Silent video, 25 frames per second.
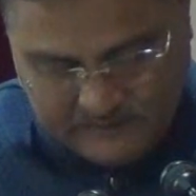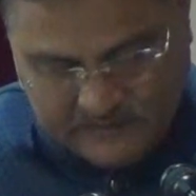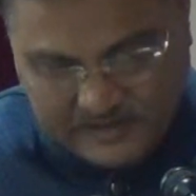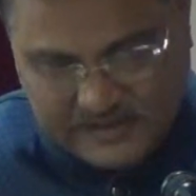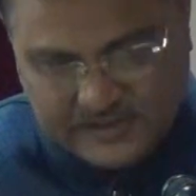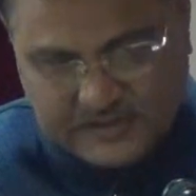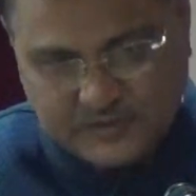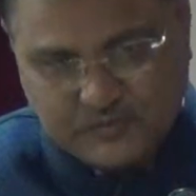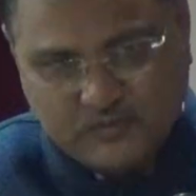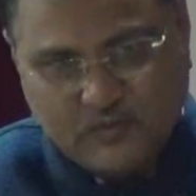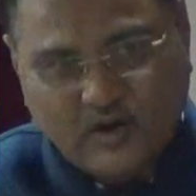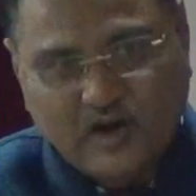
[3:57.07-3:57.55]

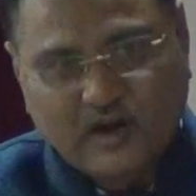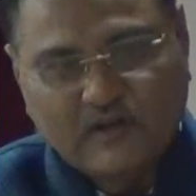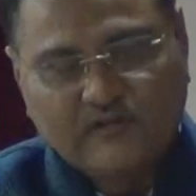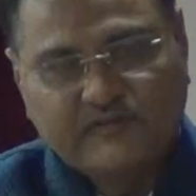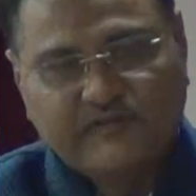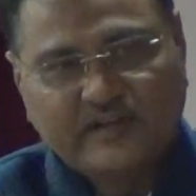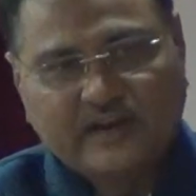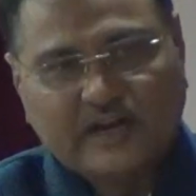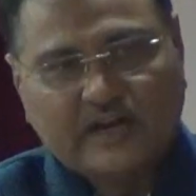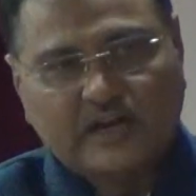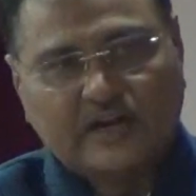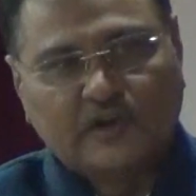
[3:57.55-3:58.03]
very
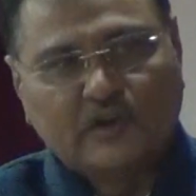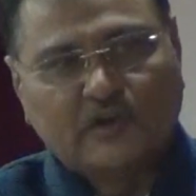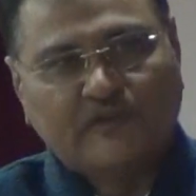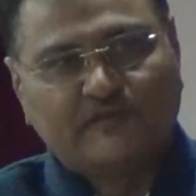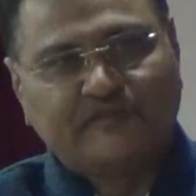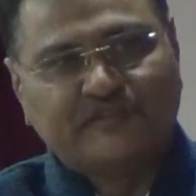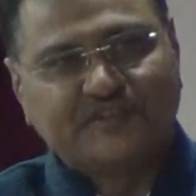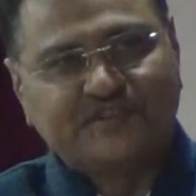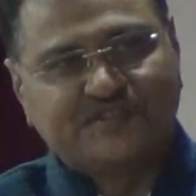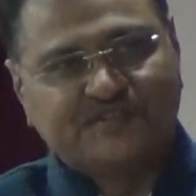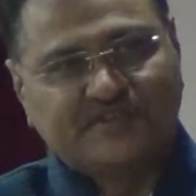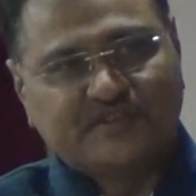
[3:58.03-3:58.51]
small faculty
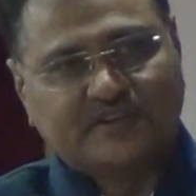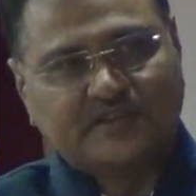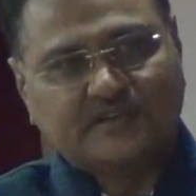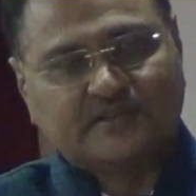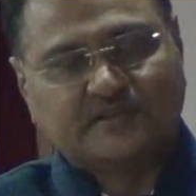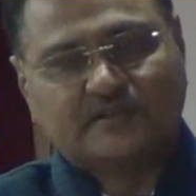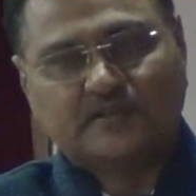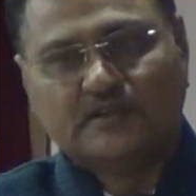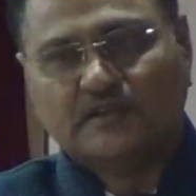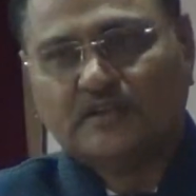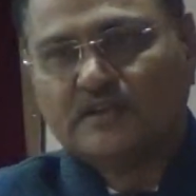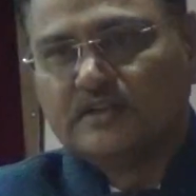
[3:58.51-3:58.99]
of
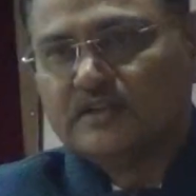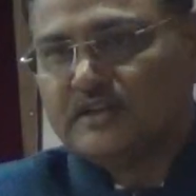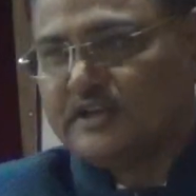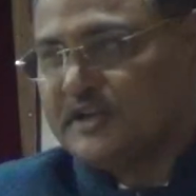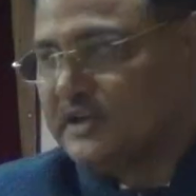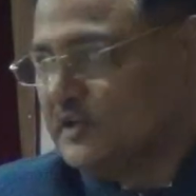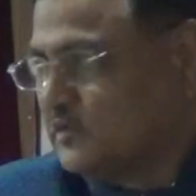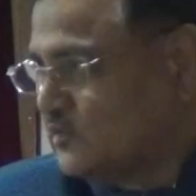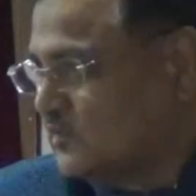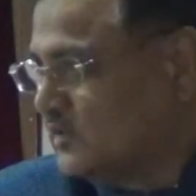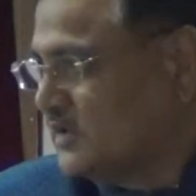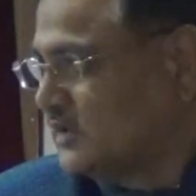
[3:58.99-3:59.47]
fisheries
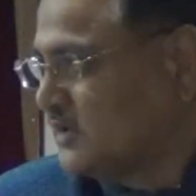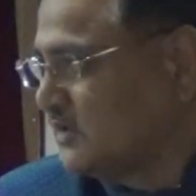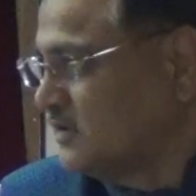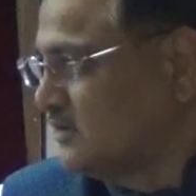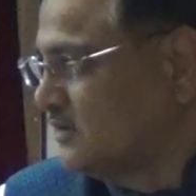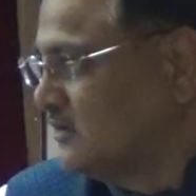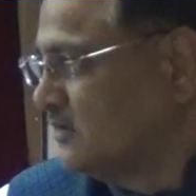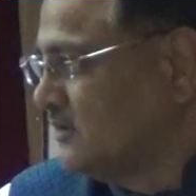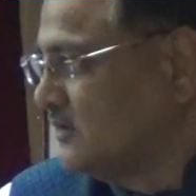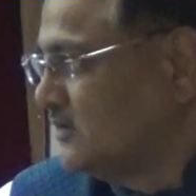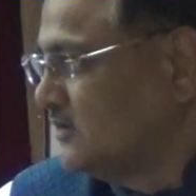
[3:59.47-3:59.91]
in our